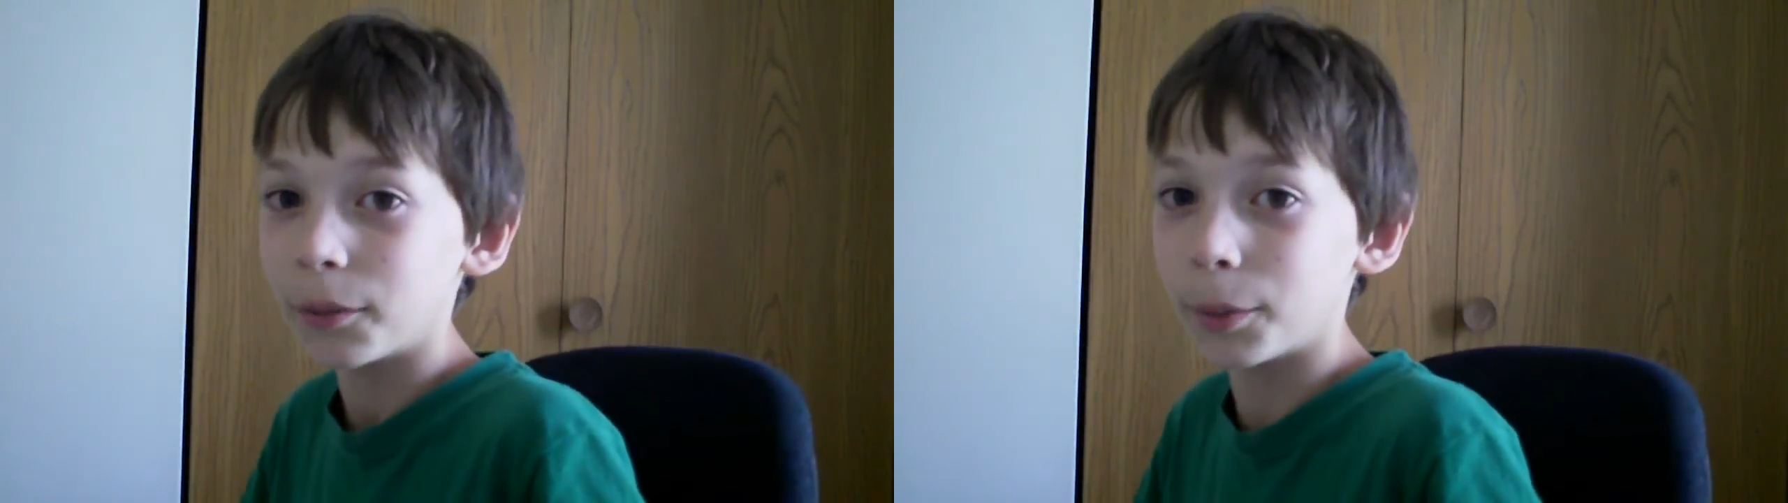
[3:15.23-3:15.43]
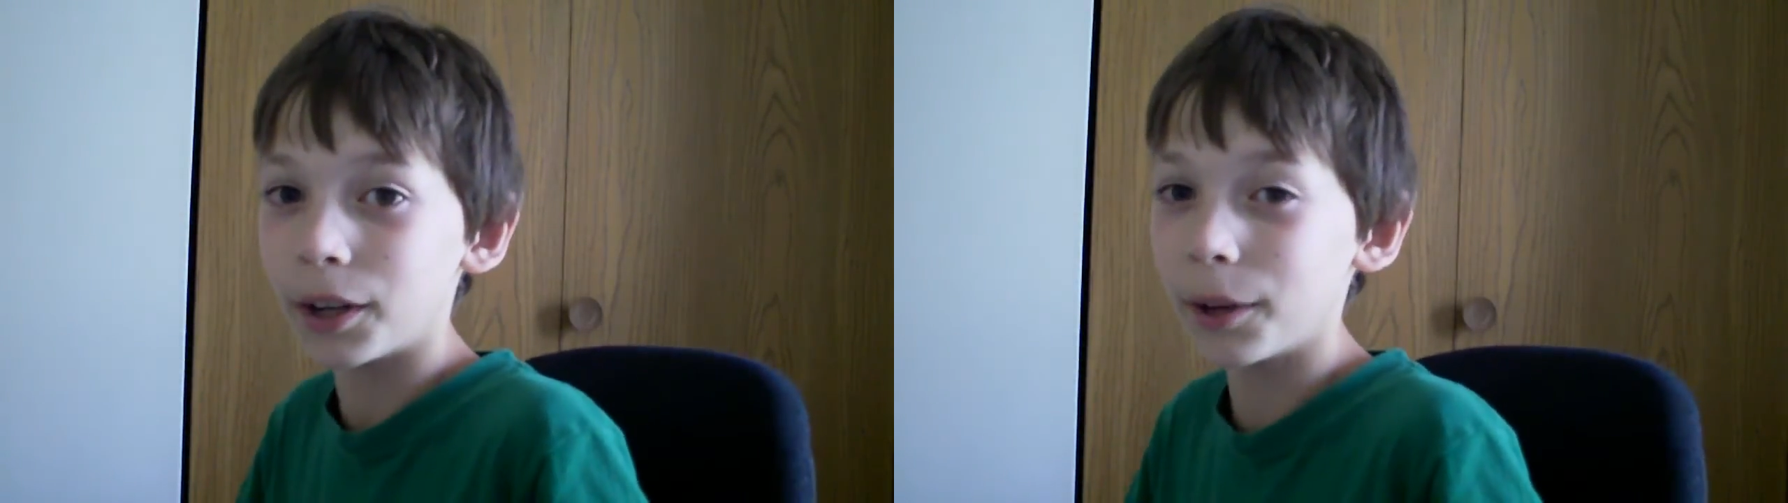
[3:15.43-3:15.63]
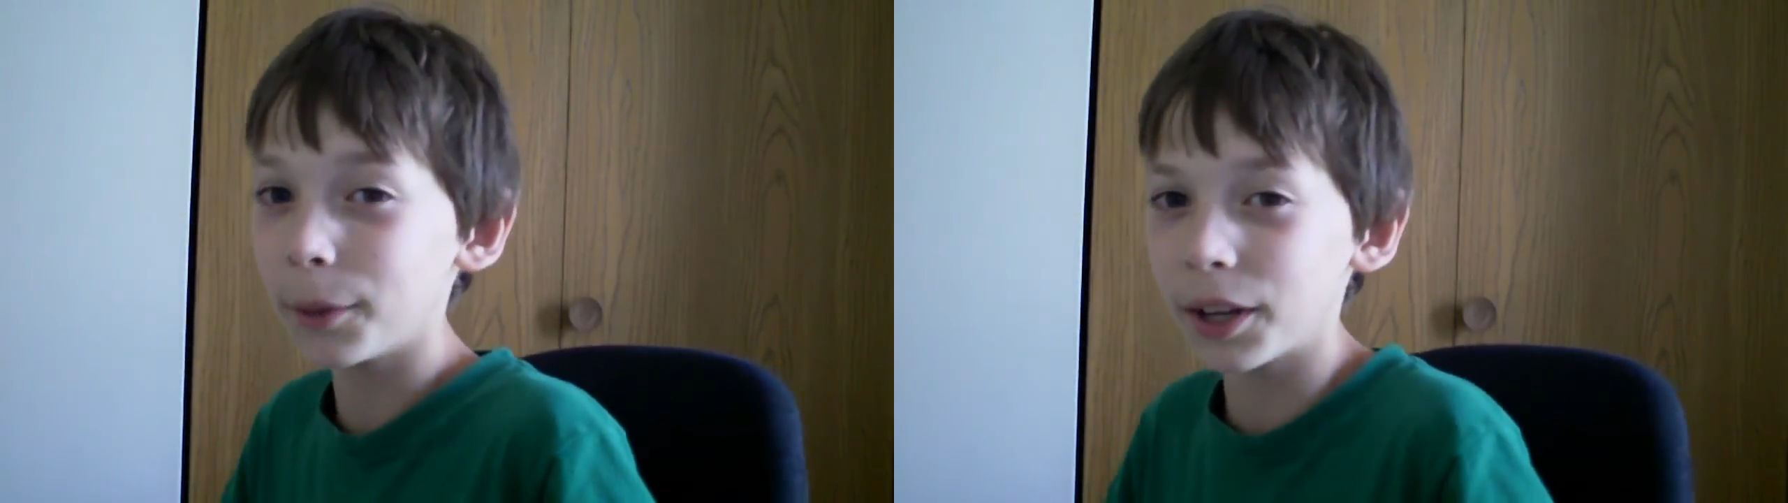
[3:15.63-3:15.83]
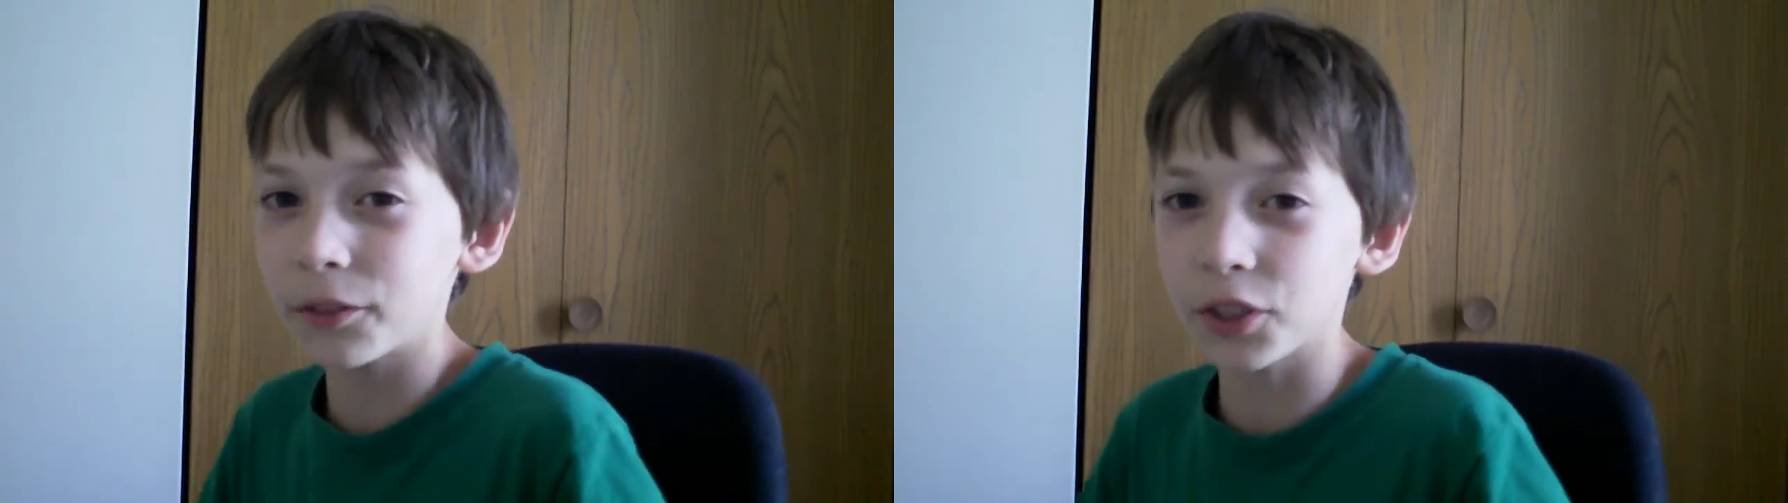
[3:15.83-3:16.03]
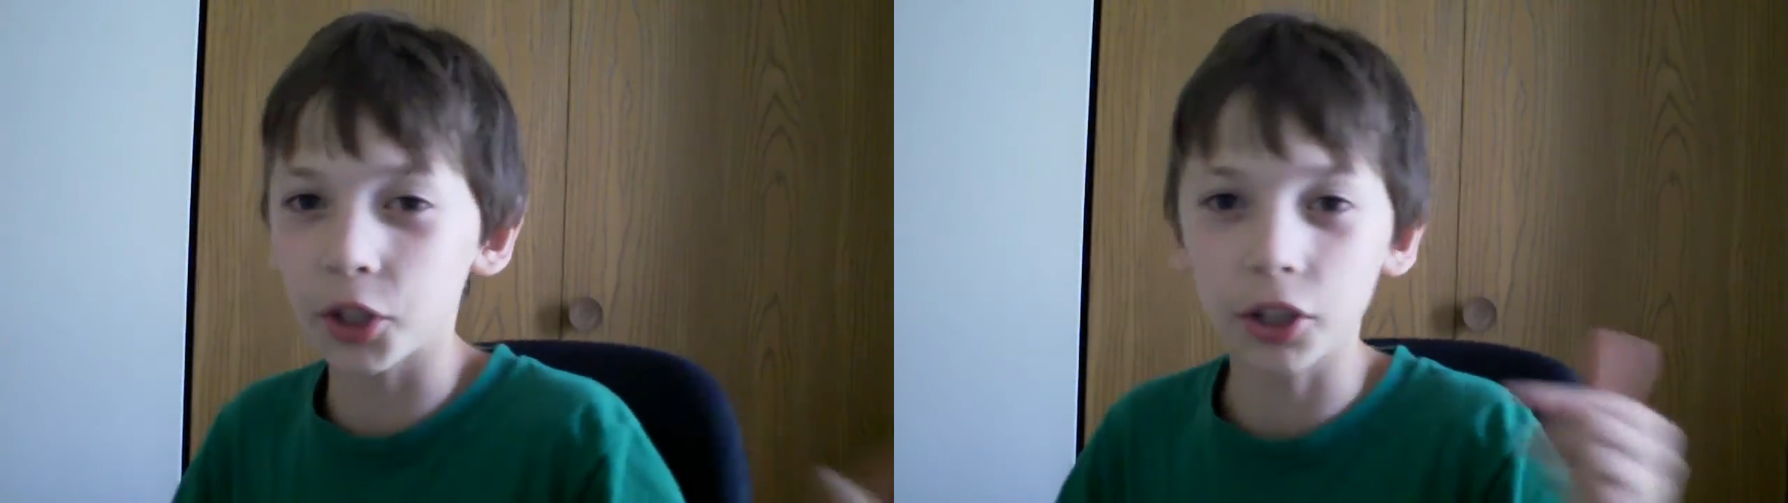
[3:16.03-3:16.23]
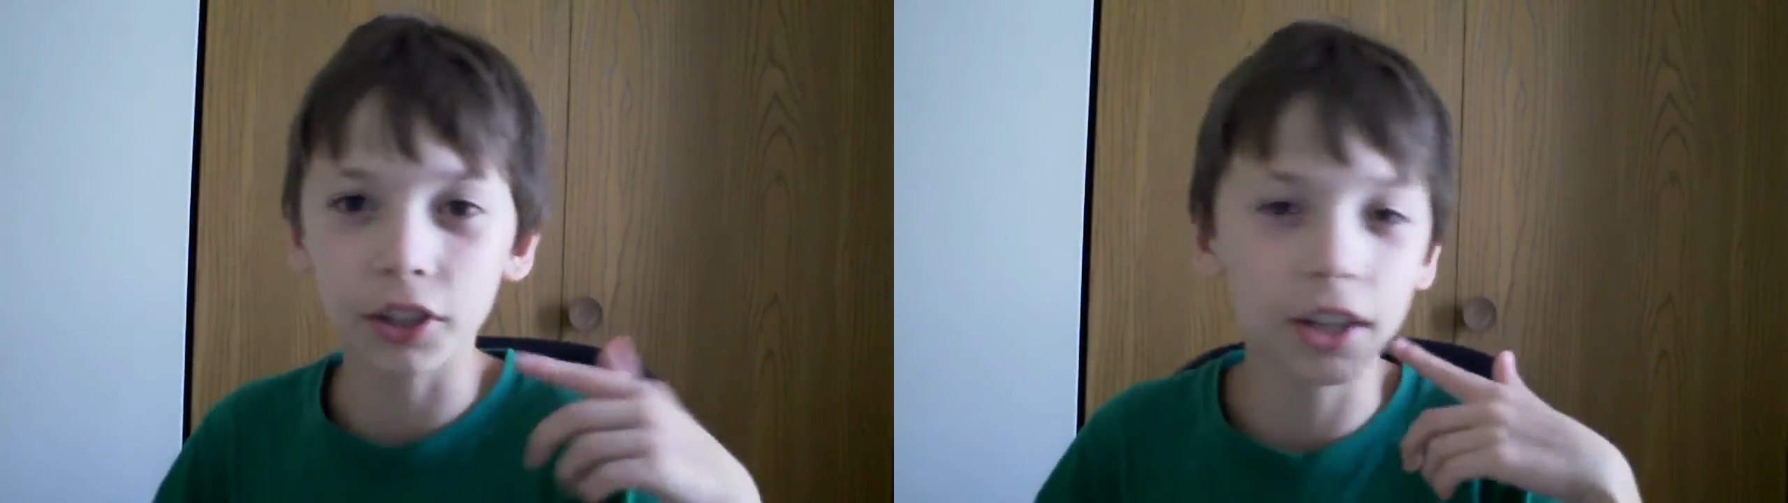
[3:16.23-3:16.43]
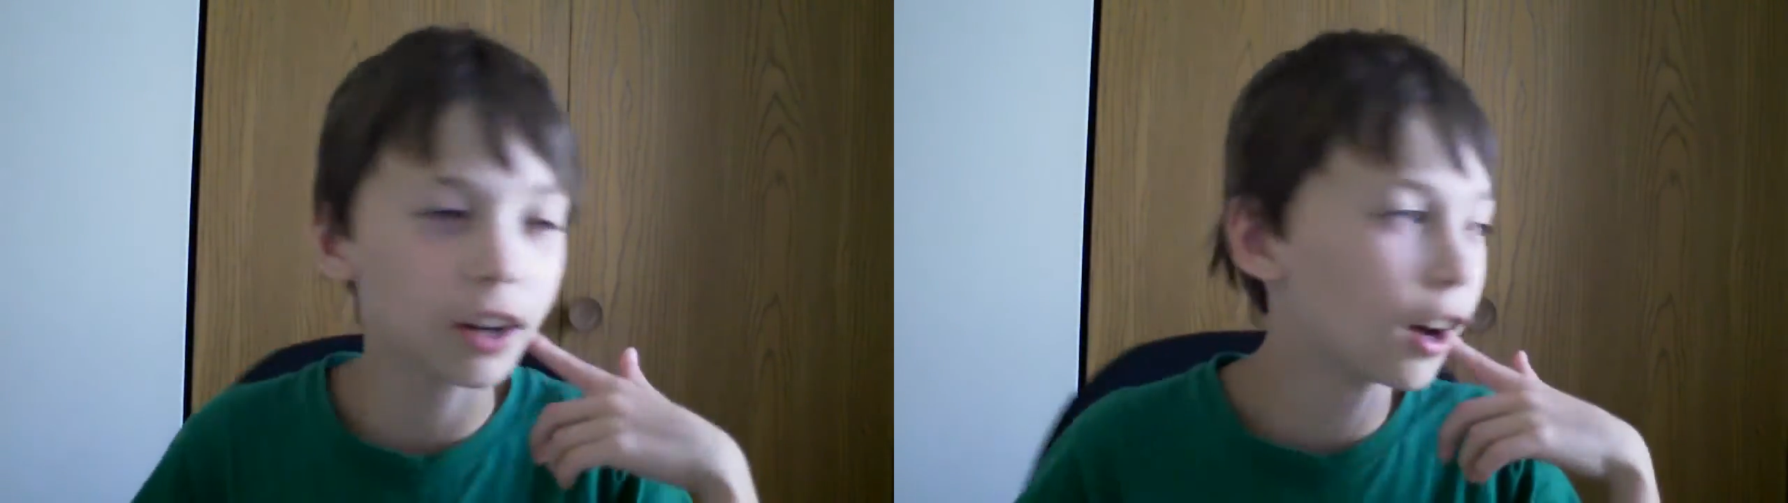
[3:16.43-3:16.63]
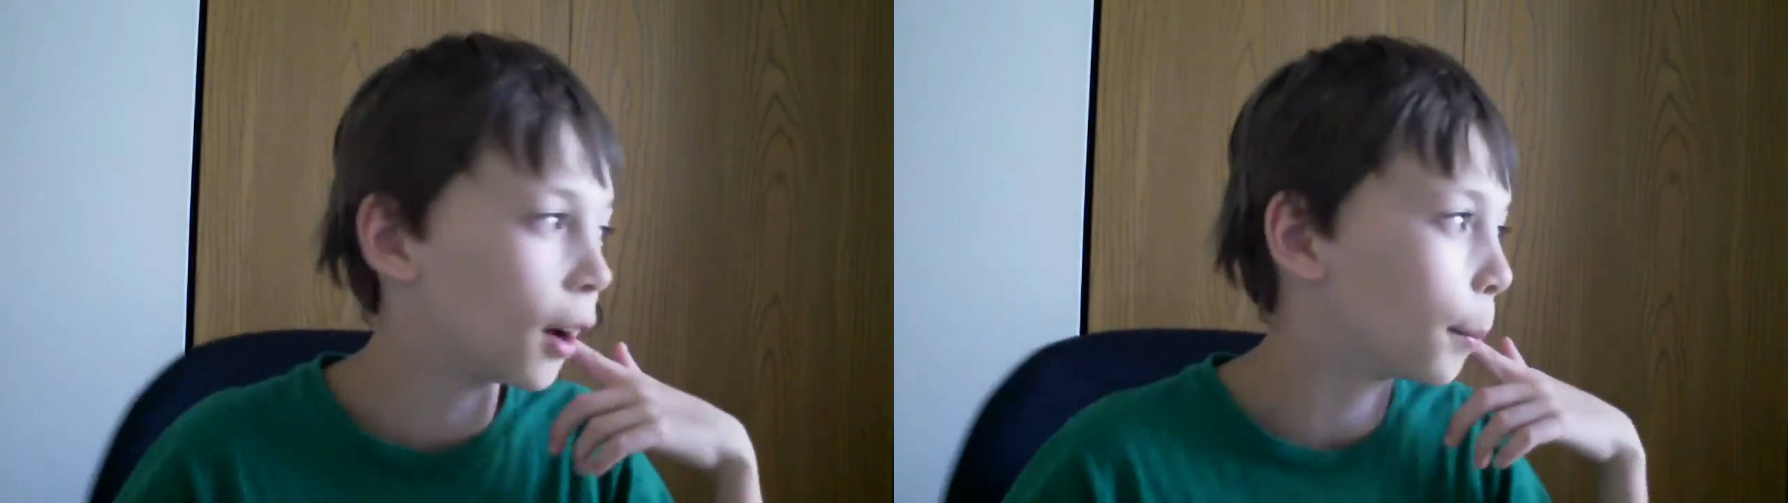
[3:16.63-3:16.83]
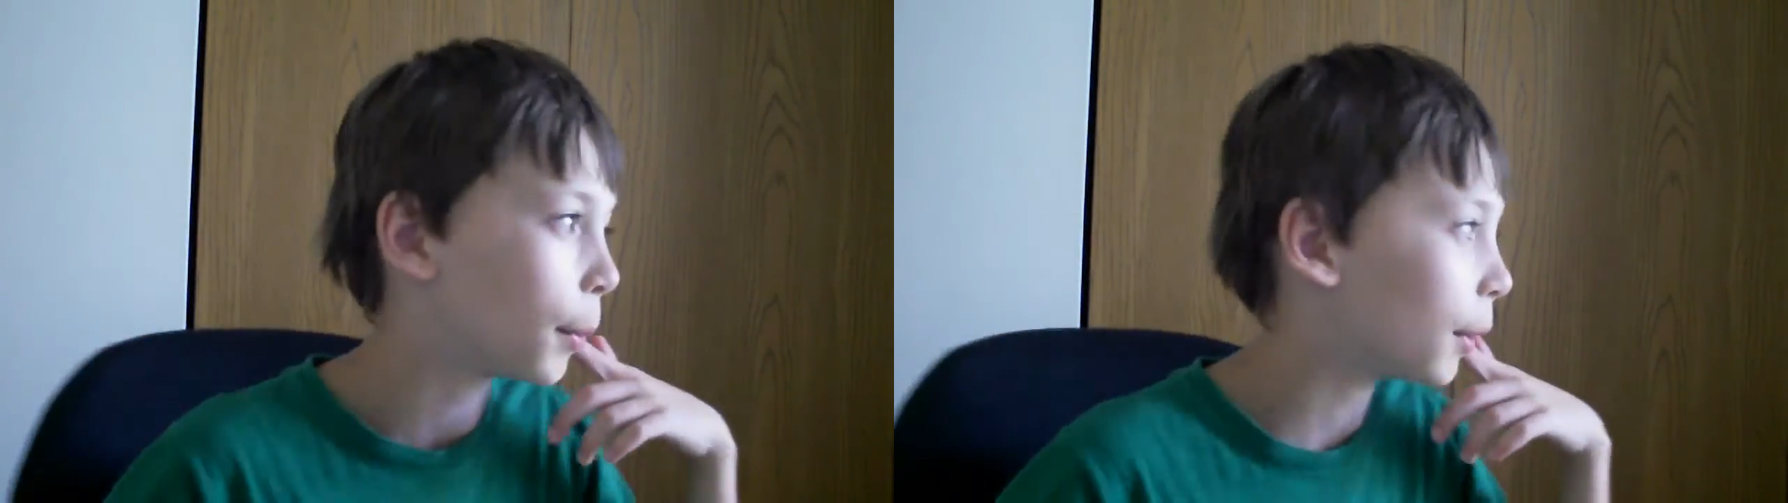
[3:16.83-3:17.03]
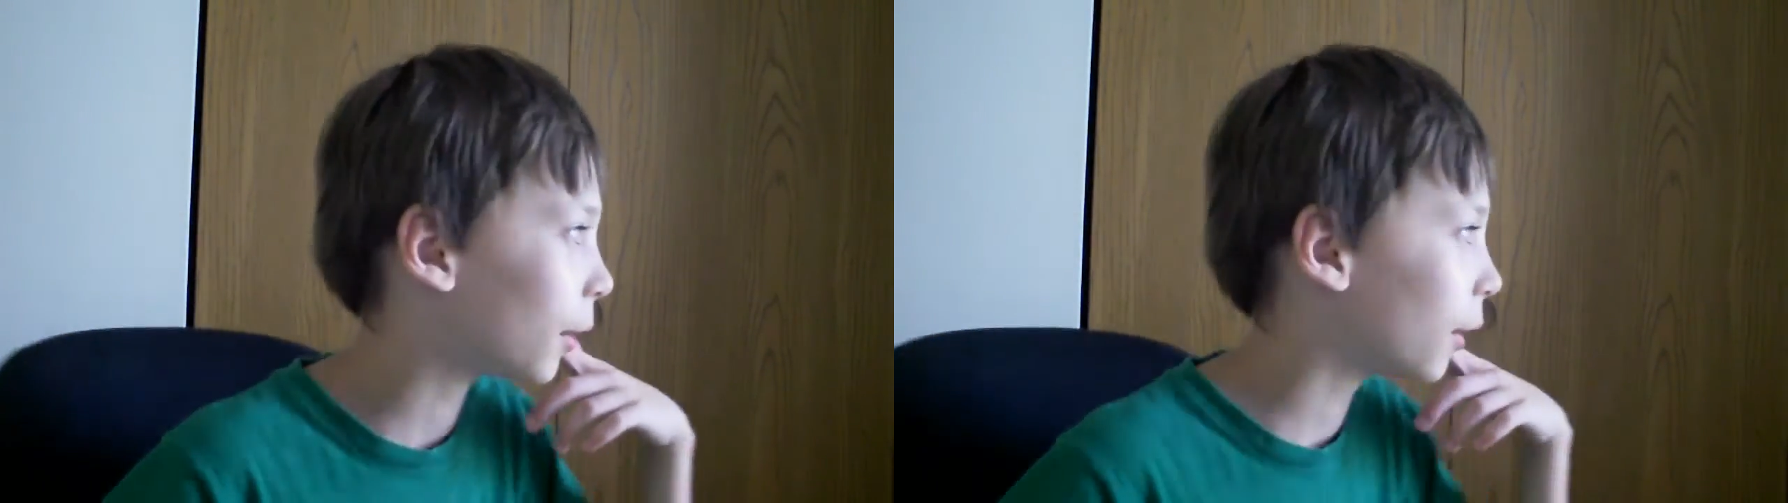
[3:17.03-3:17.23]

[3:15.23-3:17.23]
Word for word: but I might have to look that up.